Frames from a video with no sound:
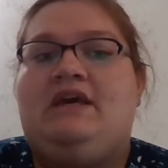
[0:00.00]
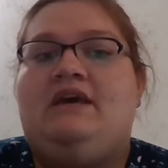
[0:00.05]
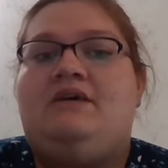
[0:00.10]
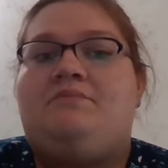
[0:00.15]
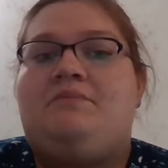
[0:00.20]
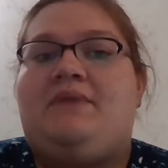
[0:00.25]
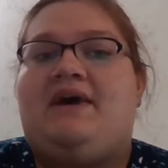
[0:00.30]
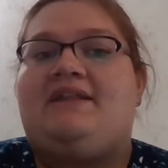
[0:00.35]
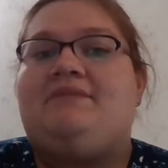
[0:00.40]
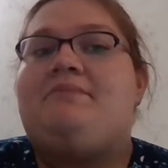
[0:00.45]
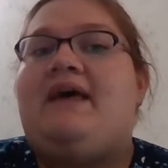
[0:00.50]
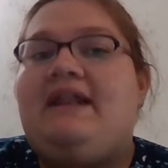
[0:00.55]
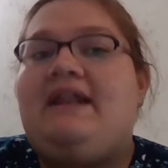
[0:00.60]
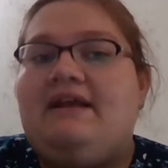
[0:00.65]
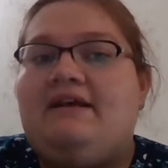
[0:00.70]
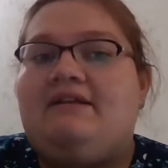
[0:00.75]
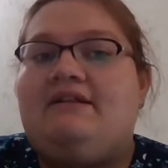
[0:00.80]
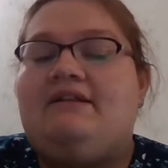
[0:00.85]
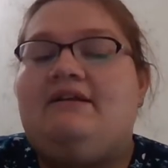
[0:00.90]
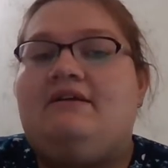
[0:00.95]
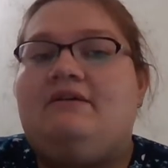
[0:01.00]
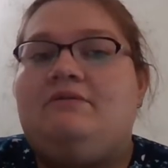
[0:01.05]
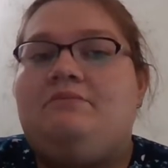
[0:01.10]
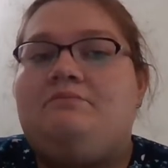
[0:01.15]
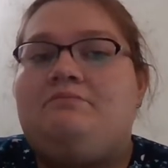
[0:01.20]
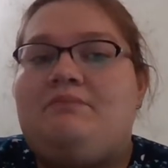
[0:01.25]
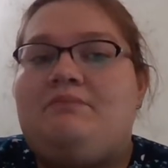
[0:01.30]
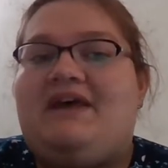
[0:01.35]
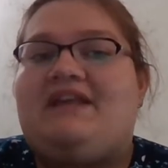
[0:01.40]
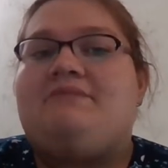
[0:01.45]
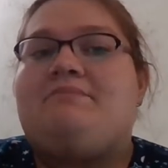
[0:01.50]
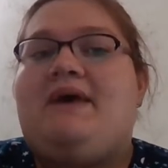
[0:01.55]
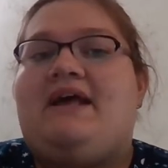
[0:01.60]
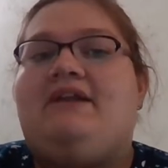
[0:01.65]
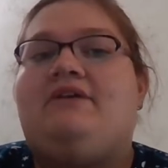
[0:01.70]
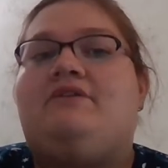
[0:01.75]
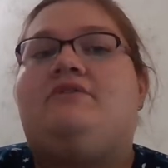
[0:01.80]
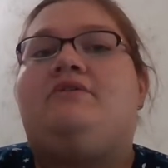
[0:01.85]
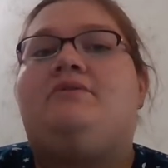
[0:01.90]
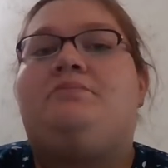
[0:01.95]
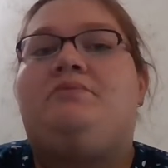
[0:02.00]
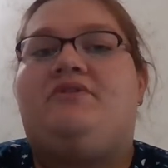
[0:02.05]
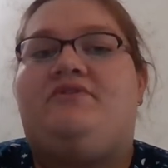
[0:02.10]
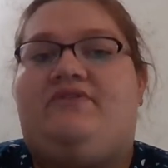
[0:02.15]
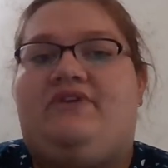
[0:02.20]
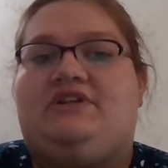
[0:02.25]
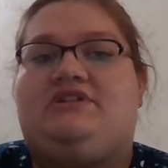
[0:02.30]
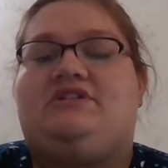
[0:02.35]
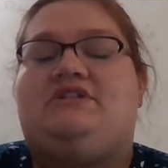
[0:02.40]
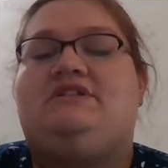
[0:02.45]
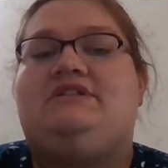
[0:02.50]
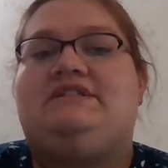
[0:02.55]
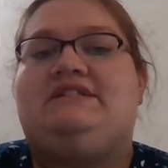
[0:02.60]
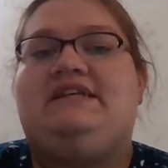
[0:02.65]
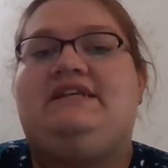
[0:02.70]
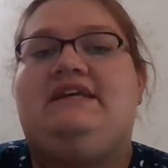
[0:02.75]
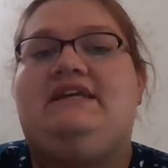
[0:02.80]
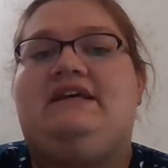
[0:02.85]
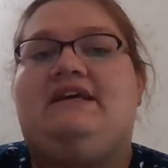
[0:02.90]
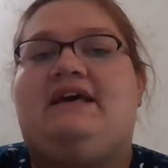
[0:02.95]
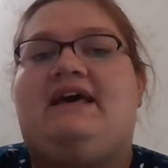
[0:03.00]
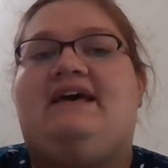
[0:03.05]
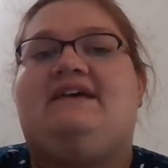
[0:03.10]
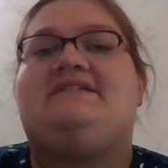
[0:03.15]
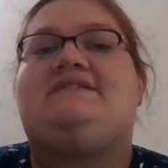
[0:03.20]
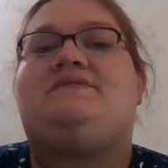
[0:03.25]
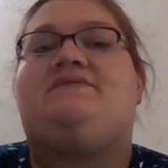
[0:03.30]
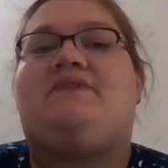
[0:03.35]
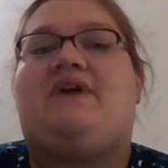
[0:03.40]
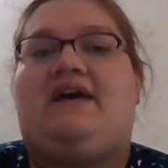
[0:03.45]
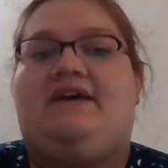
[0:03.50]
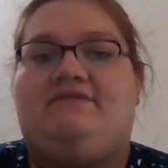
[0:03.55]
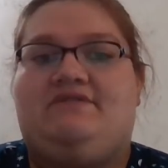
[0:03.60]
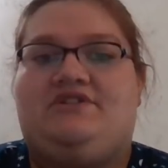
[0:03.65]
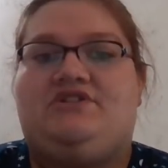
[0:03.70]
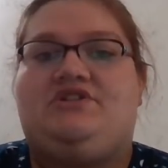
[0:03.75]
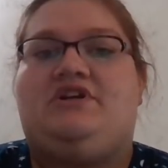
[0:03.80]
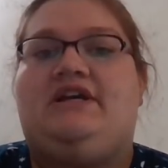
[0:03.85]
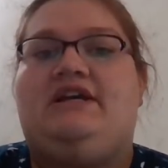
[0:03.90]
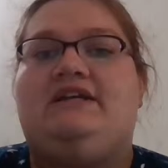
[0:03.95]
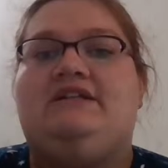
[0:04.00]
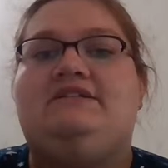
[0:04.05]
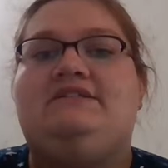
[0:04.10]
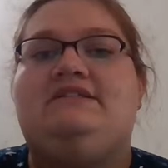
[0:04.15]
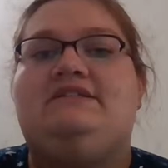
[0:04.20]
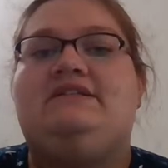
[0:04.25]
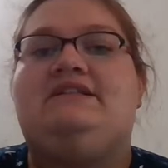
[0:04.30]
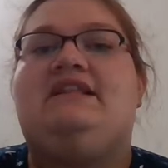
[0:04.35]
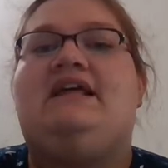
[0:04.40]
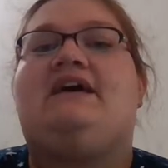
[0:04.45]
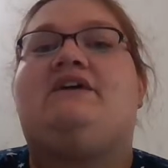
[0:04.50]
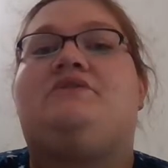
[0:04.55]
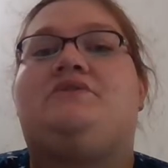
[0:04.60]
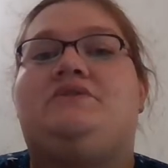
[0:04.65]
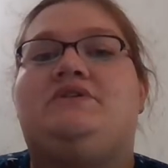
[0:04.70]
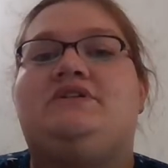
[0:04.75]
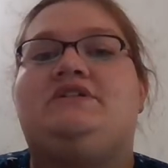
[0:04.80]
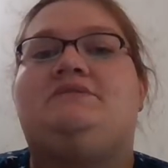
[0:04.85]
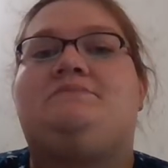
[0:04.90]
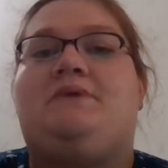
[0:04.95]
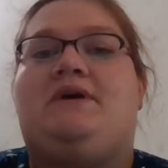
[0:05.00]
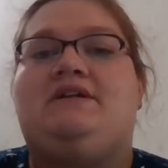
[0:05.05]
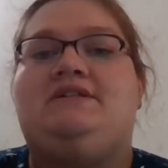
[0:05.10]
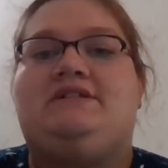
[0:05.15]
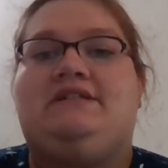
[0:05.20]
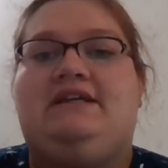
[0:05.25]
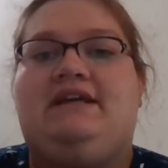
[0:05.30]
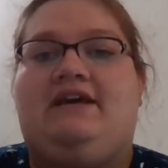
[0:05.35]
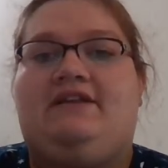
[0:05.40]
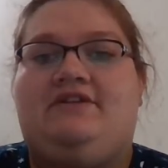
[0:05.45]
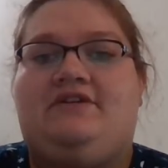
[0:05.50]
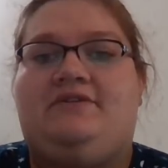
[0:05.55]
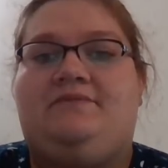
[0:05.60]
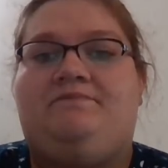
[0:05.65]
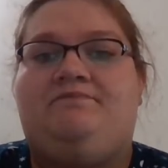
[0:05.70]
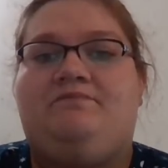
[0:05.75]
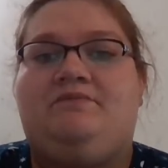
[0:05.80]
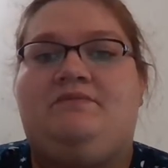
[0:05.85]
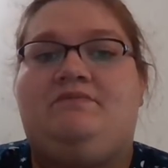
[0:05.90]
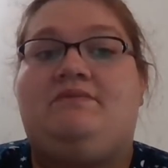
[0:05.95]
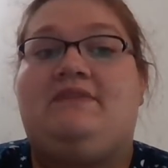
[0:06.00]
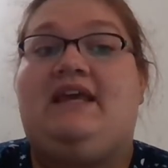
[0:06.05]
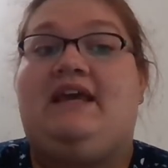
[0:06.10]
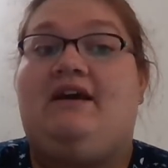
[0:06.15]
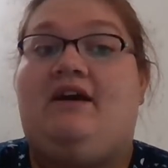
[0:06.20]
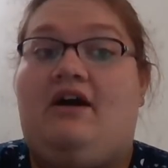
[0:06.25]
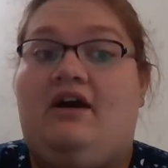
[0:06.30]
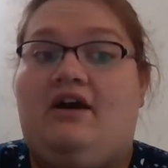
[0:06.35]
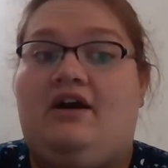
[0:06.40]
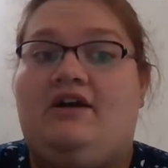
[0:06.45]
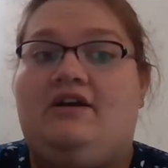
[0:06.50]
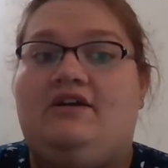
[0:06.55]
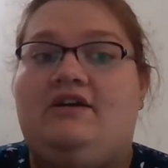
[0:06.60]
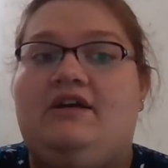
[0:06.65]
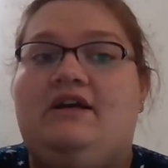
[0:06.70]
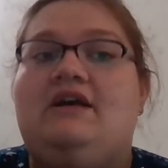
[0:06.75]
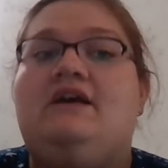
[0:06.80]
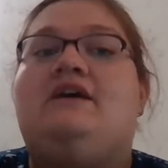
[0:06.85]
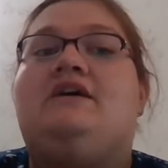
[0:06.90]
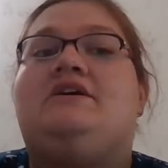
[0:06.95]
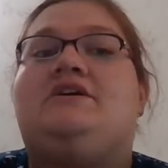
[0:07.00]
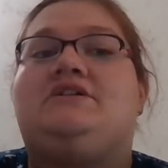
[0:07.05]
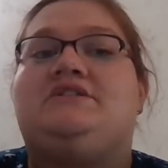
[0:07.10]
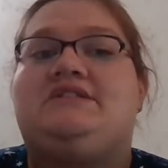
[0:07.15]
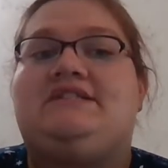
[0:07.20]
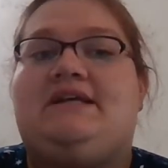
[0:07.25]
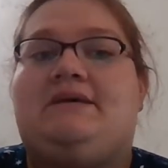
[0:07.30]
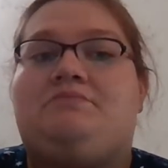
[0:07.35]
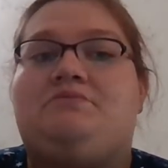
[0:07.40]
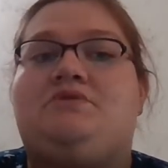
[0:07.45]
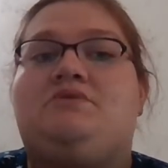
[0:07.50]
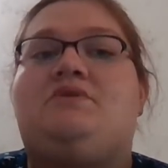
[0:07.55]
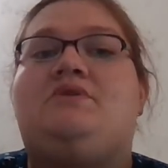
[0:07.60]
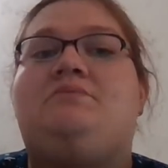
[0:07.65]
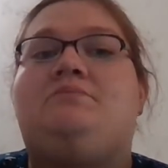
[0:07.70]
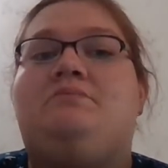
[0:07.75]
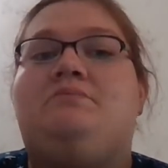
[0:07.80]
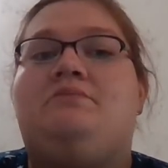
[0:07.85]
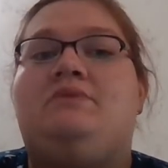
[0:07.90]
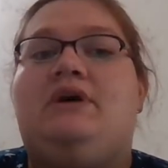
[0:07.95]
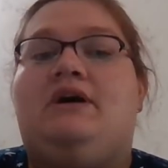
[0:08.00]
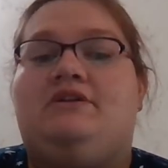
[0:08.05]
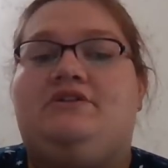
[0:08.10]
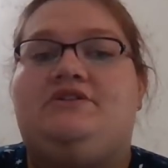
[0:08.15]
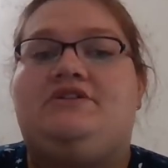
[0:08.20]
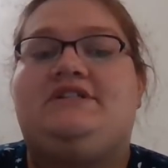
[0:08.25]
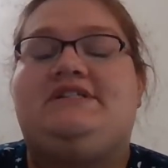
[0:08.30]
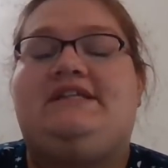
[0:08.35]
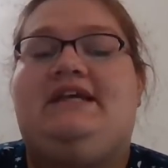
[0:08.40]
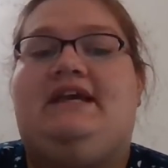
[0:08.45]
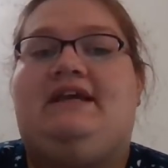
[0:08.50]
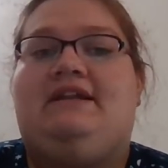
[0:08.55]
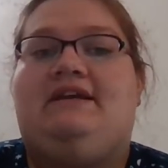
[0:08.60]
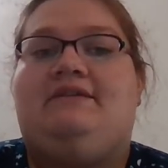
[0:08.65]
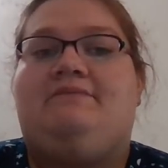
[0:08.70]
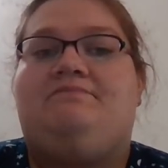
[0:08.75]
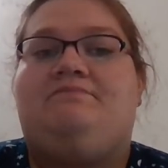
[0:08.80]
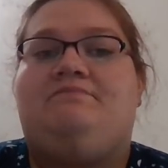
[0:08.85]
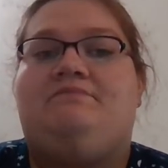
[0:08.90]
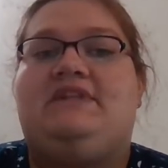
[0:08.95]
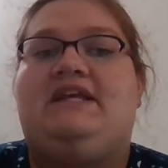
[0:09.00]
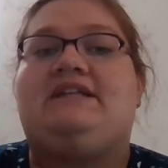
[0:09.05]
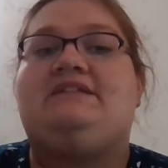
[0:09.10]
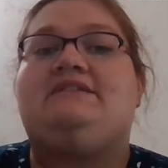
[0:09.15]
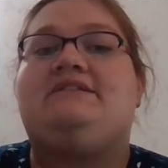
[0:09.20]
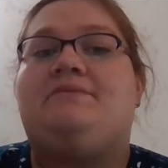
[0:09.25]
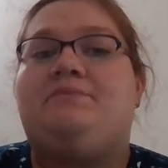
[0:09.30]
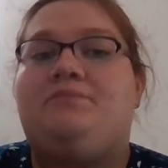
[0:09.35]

Mathematical, mathematical proficiency has 5 strands that correspond together. They are conceptual understanding, that's